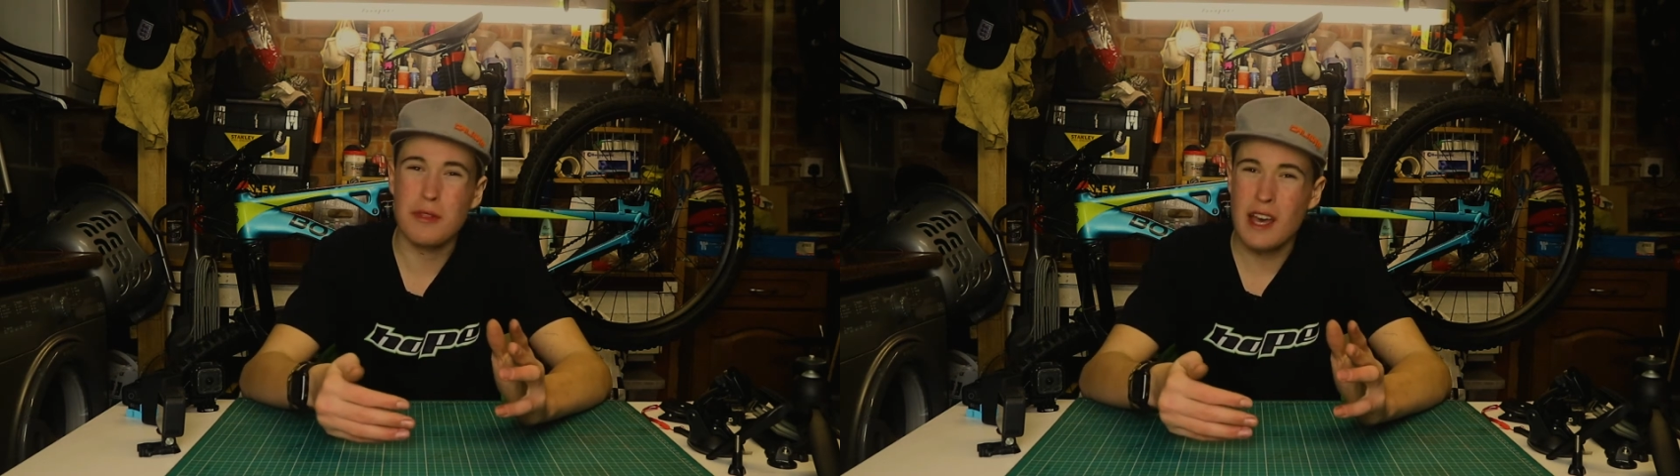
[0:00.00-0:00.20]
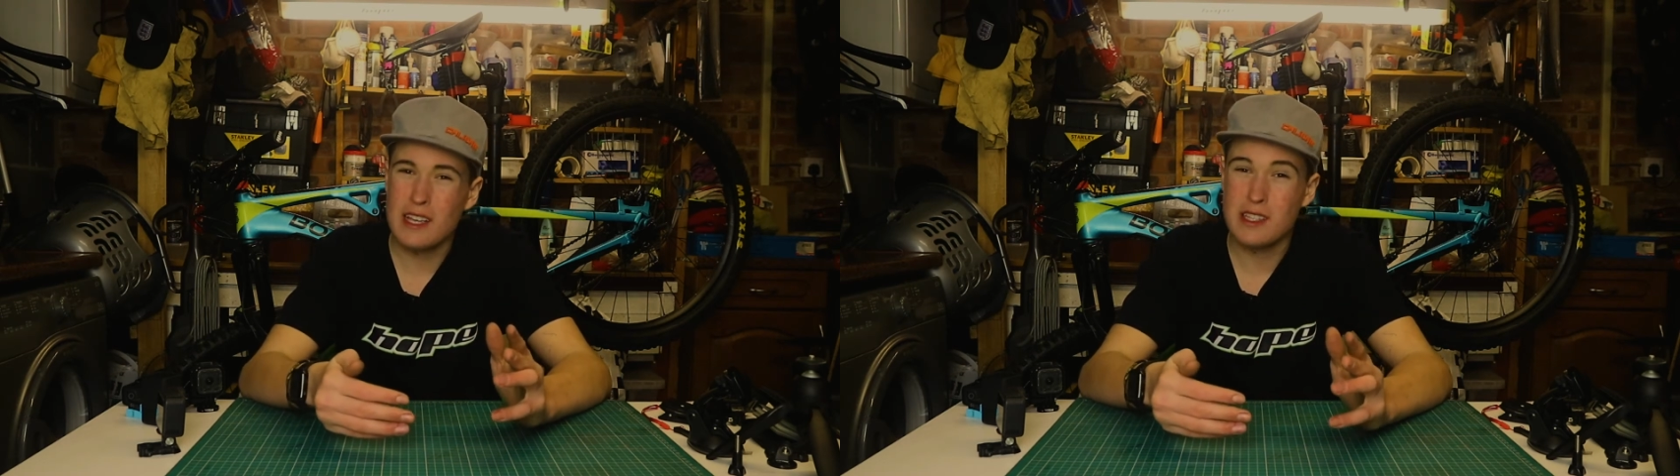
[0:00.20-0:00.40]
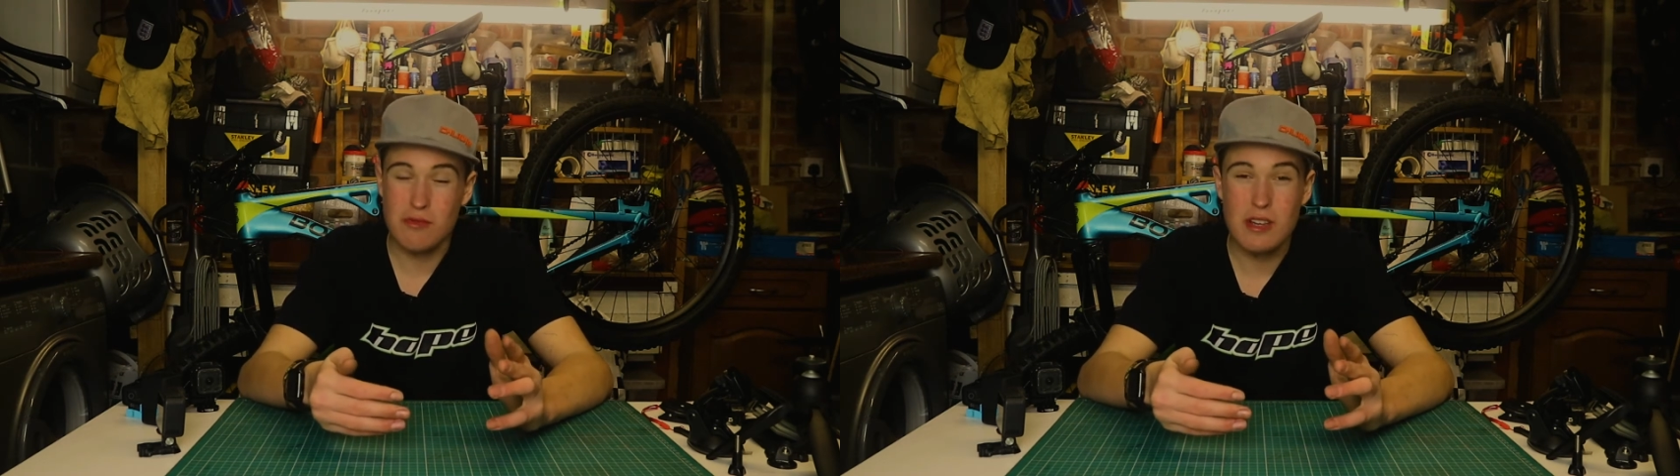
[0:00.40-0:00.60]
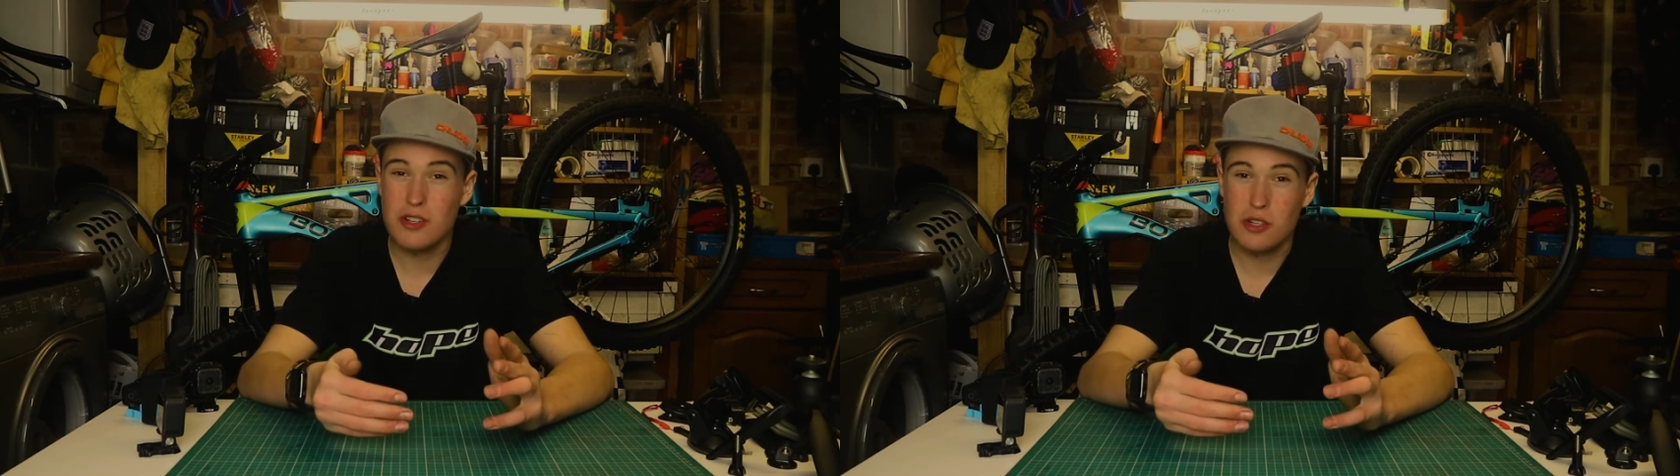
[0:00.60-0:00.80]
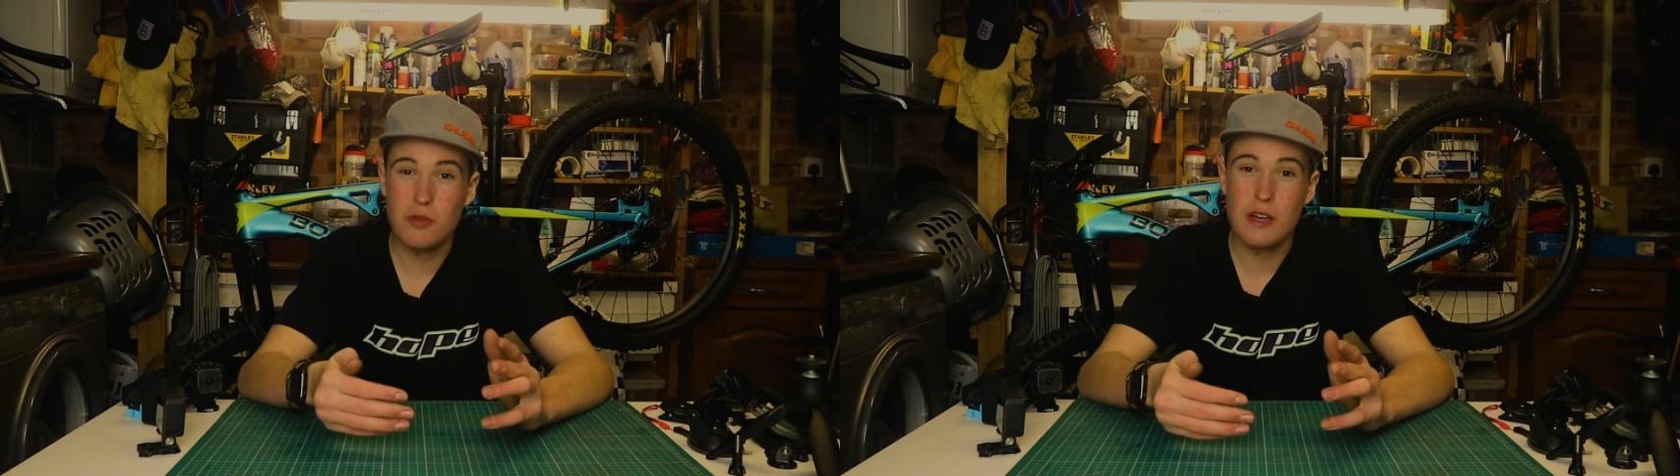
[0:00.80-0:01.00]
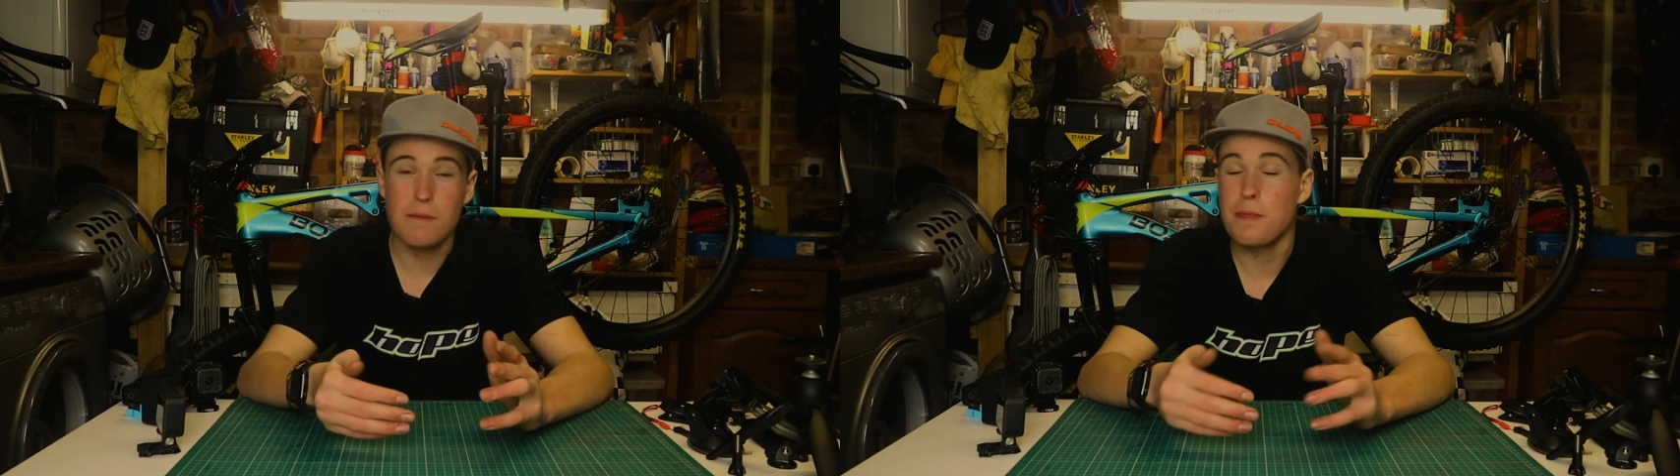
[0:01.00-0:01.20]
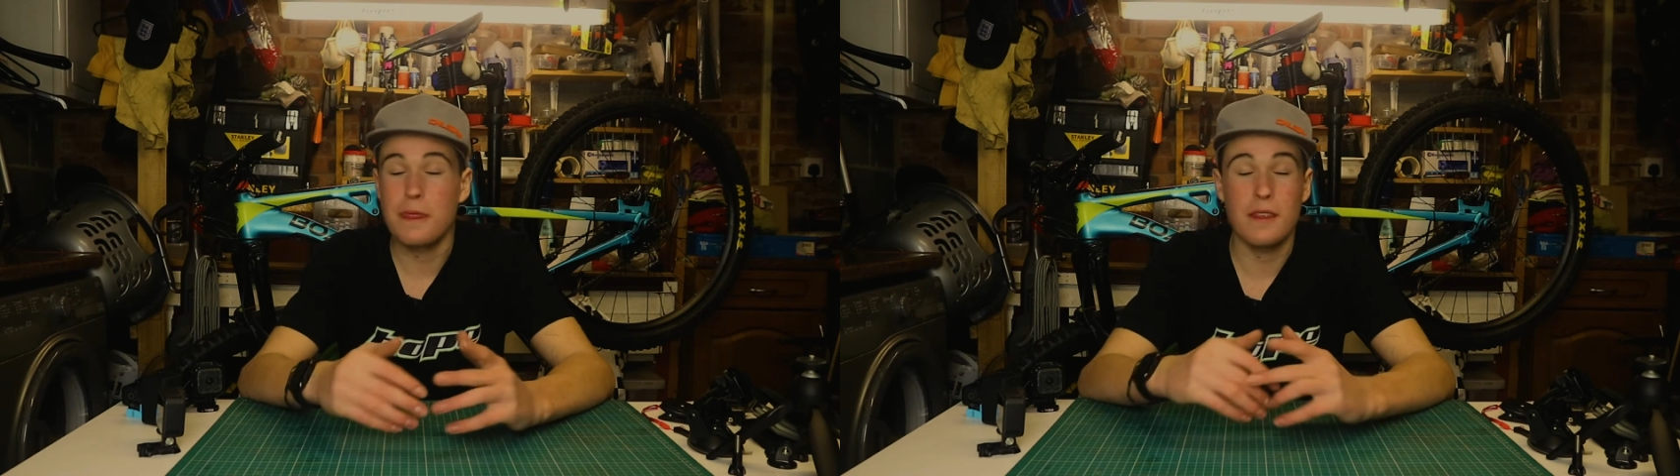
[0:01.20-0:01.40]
but that is 300 quid.